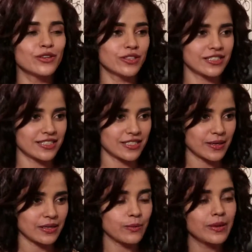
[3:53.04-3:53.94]
a look test.
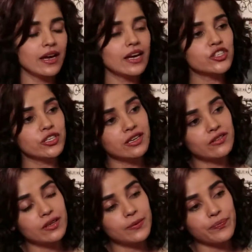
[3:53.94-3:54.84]
The Mia actually
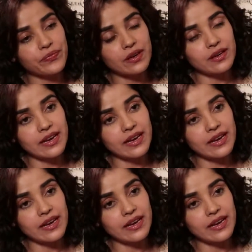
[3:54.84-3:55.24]
gave a uh,